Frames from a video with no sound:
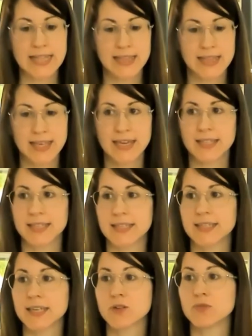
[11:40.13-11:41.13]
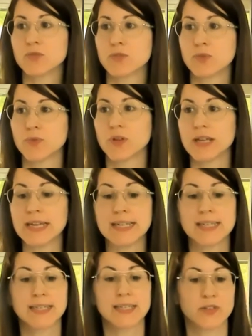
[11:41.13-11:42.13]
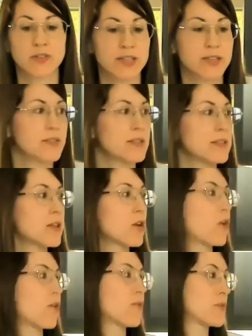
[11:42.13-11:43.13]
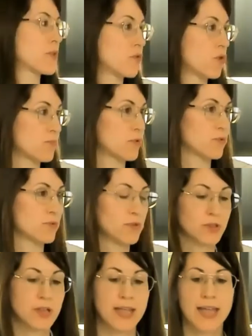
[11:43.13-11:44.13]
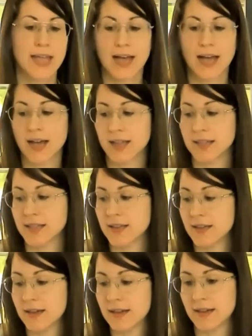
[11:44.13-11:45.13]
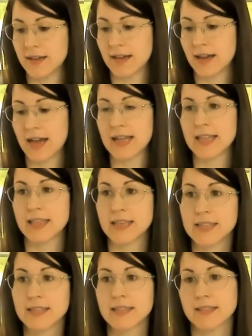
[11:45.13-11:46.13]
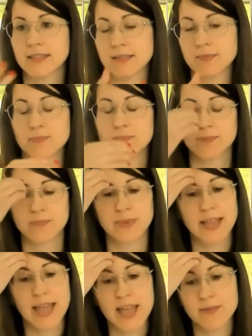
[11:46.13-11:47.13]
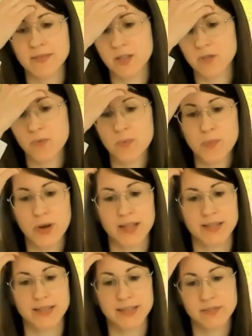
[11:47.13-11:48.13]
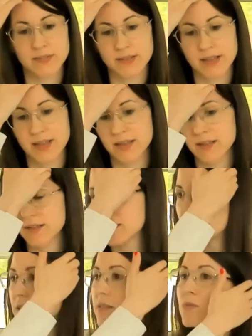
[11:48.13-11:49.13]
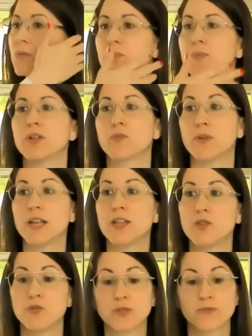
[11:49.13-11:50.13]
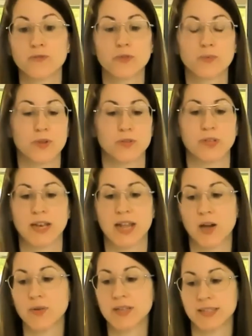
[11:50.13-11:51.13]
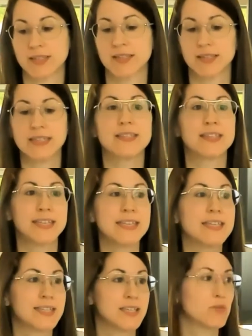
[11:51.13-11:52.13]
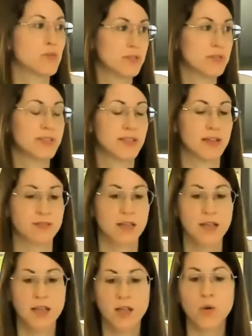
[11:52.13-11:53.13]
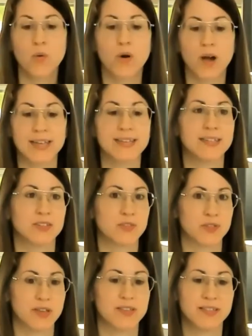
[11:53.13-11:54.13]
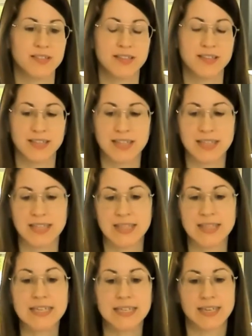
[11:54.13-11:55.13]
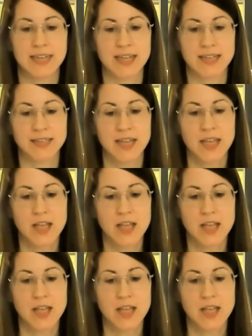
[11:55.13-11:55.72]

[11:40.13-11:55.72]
Then the second tool is the tragedy of the commons. And I think that the game that we played yesterday, it would be really useful, because now it's easy to understand why it's a tragedy in this case.